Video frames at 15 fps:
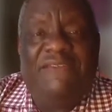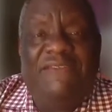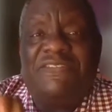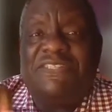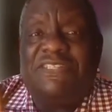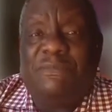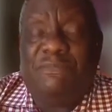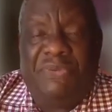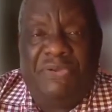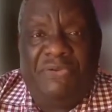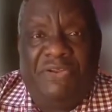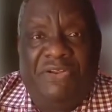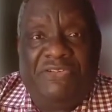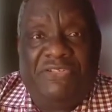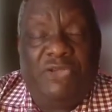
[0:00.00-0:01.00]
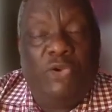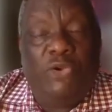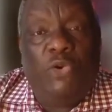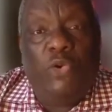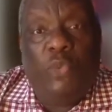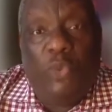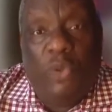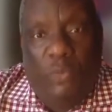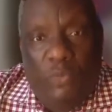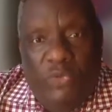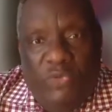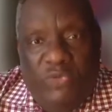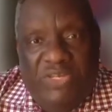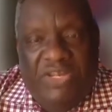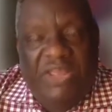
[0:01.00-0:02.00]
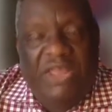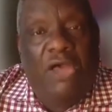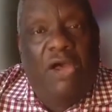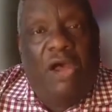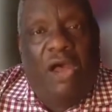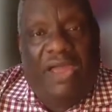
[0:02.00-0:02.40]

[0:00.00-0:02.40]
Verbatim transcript: even superiors who are wounded?